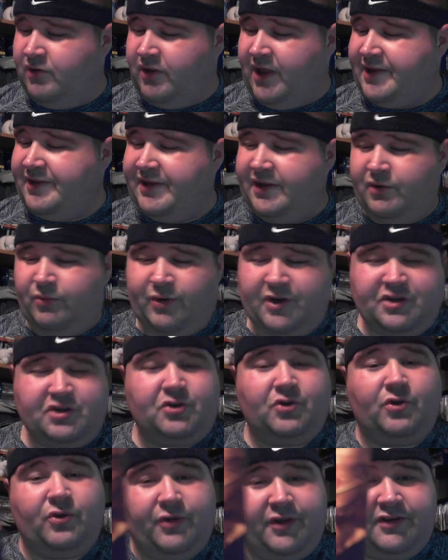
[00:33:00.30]
like the
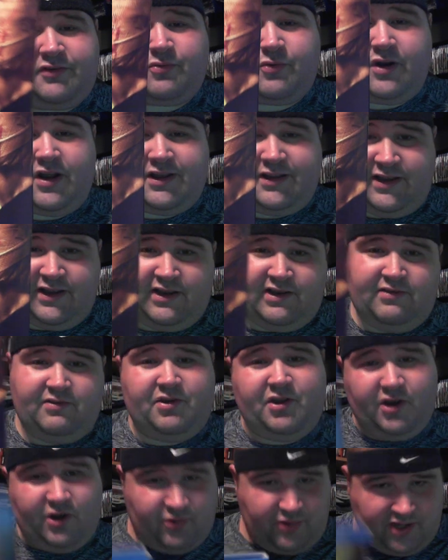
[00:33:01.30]
original. This one I did,
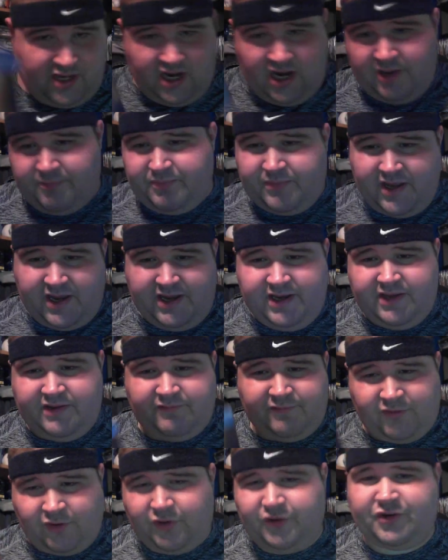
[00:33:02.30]
you know, the updated
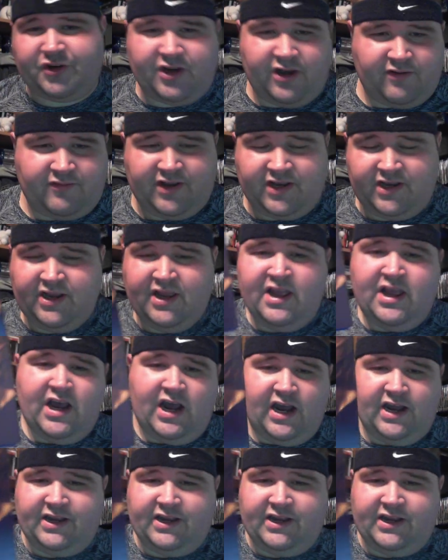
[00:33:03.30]
version of it. I